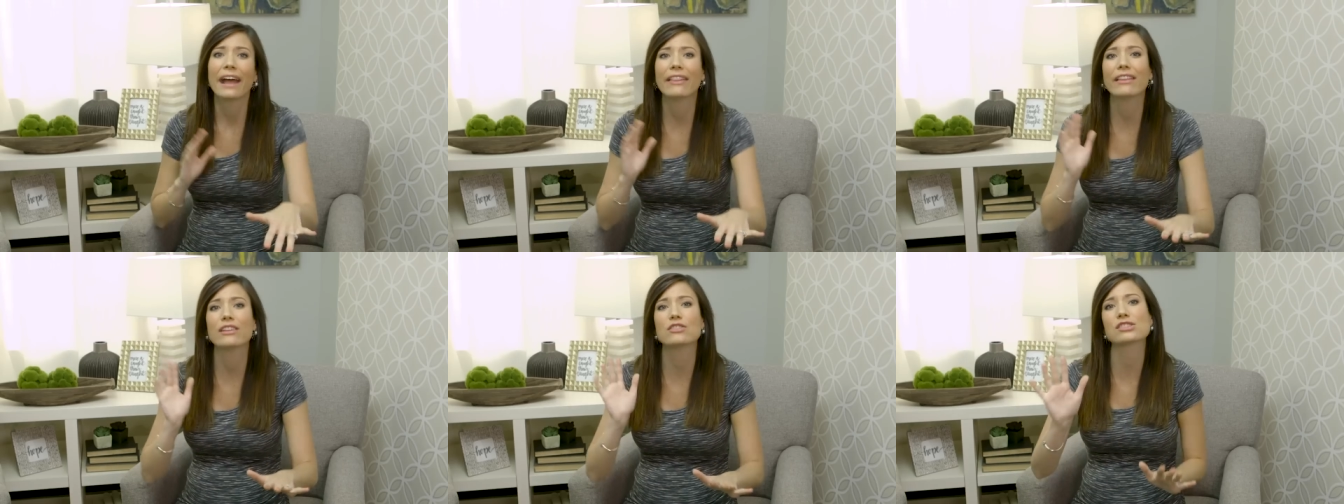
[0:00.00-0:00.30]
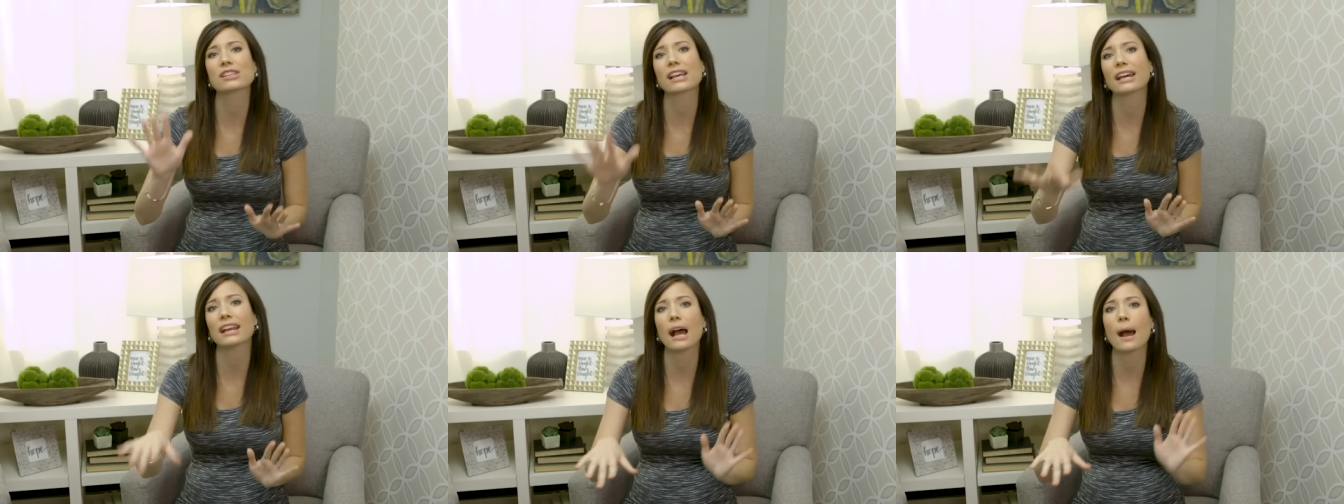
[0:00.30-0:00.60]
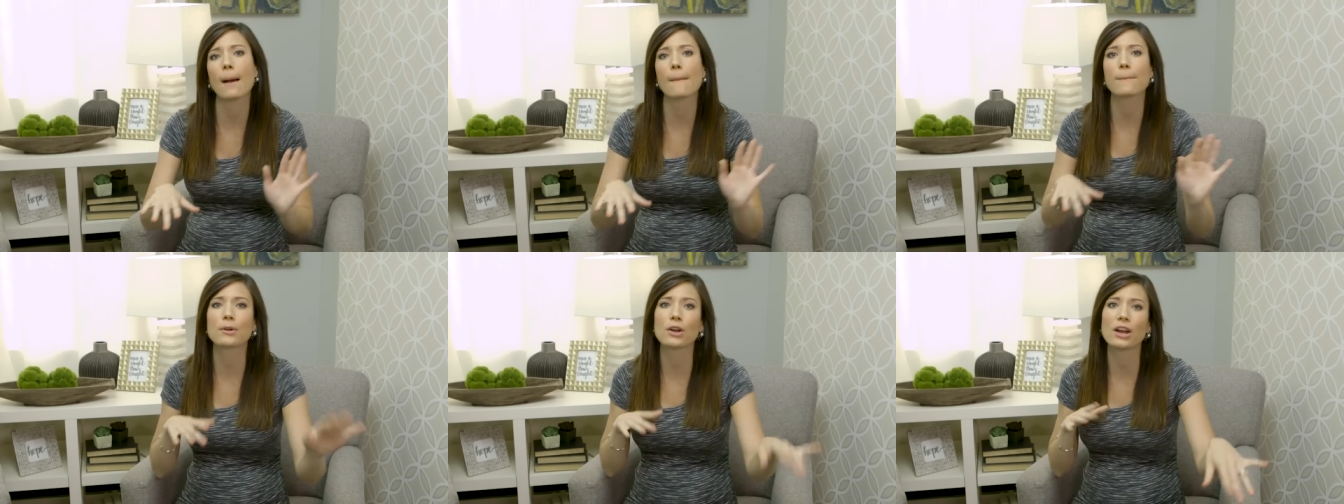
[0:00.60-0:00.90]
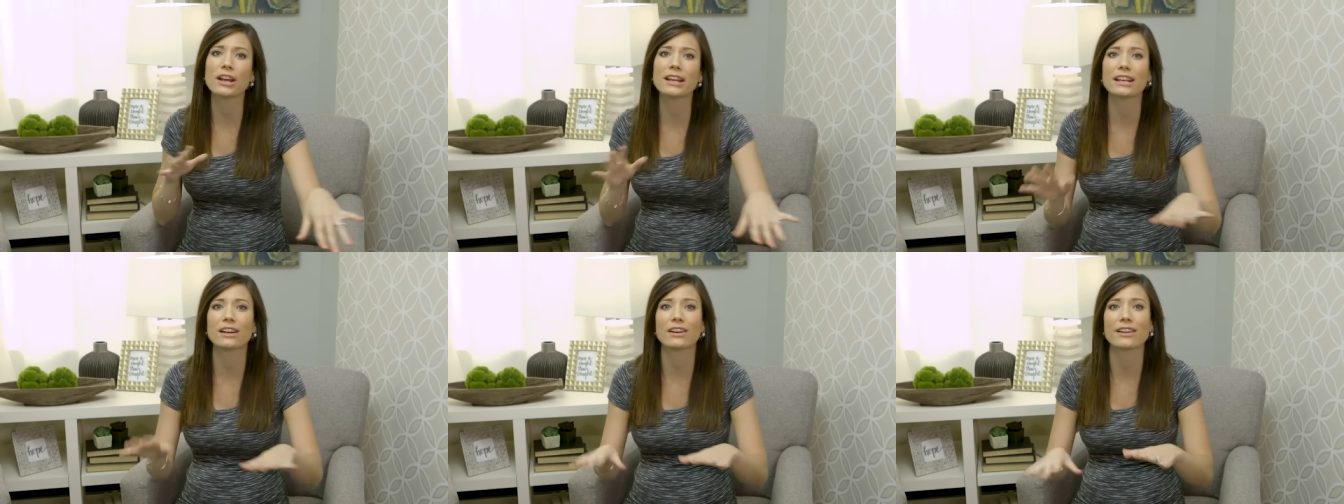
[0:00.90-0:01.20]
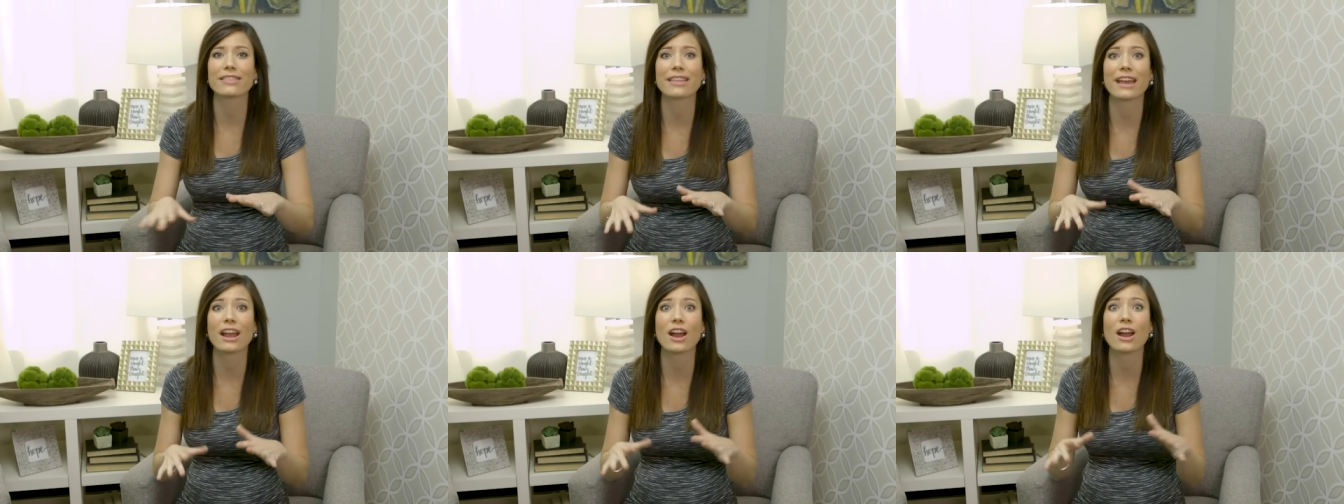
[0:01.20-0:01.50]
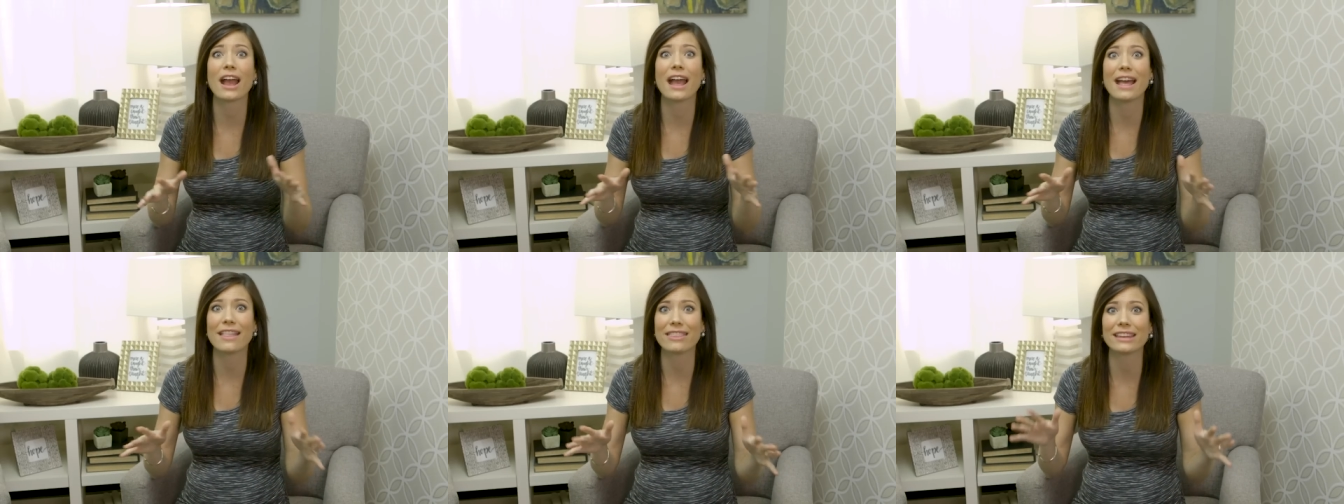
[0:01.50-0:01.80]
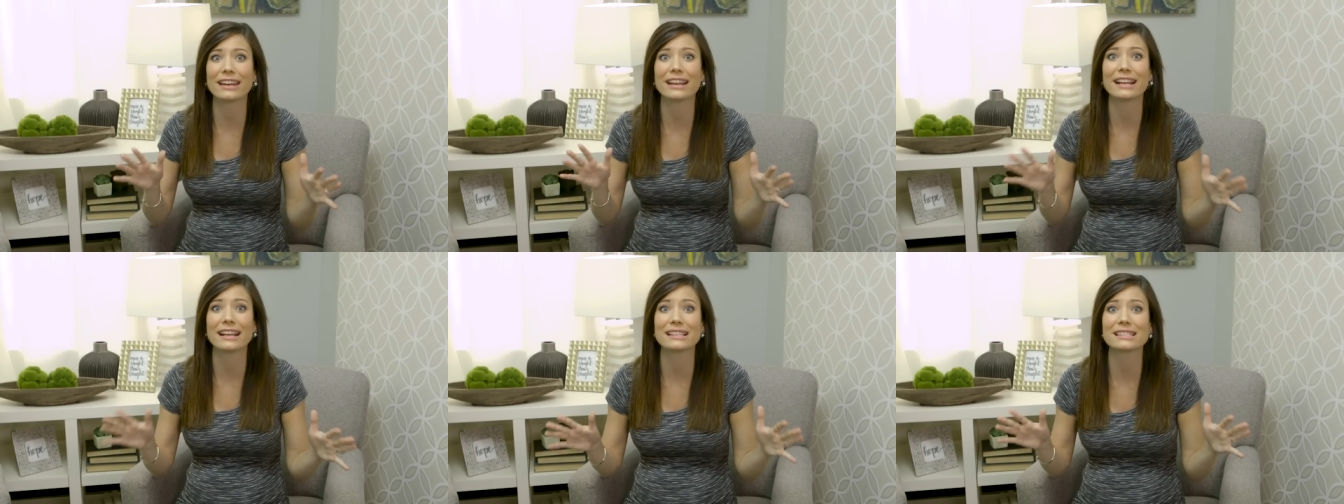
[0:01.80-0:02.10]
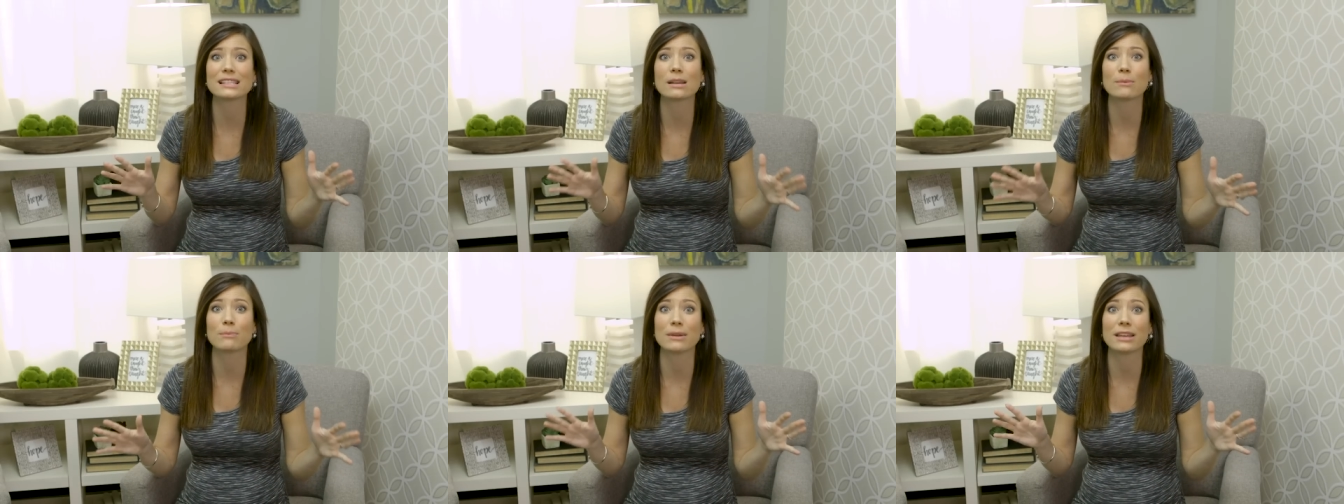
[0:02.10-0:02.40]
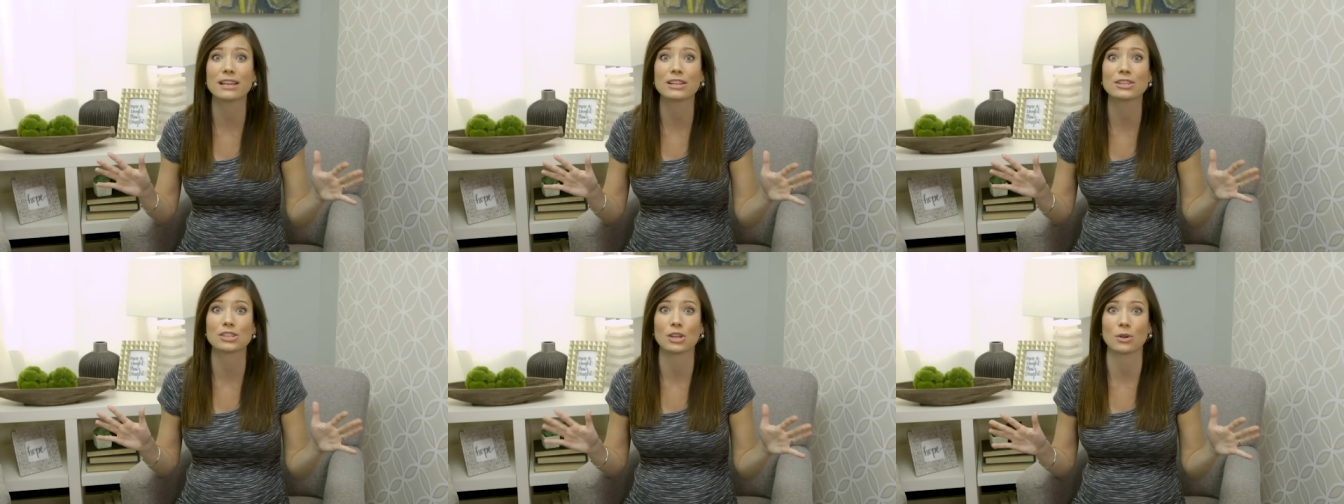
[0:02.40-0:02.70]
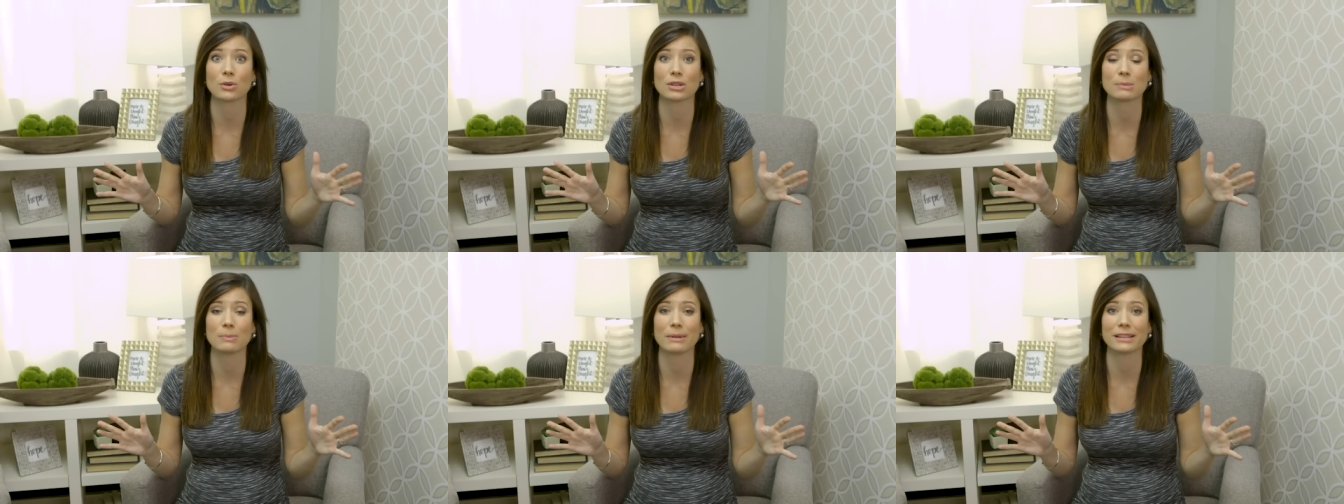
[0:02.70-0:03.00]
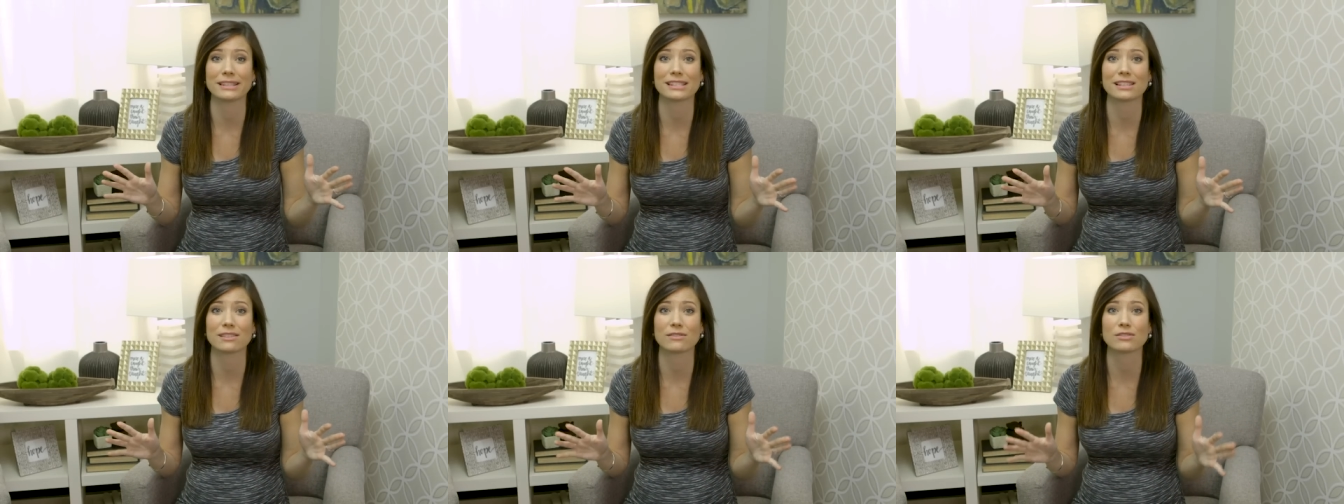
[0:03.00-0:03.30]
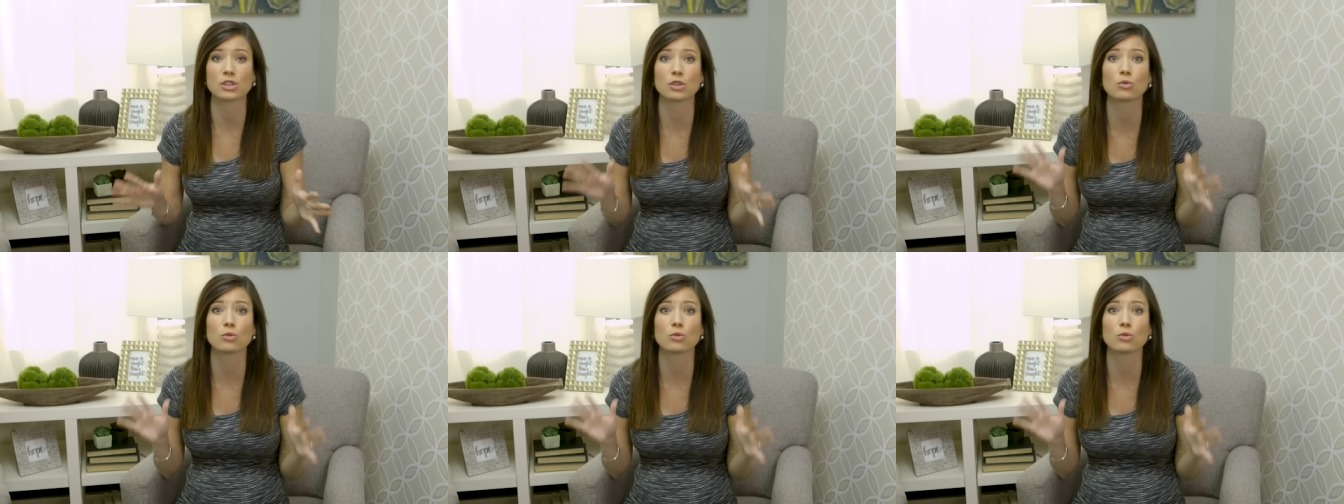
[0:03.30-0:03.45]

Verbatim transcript: And they just kind of upgrade here and there and then it ends up being so expensive.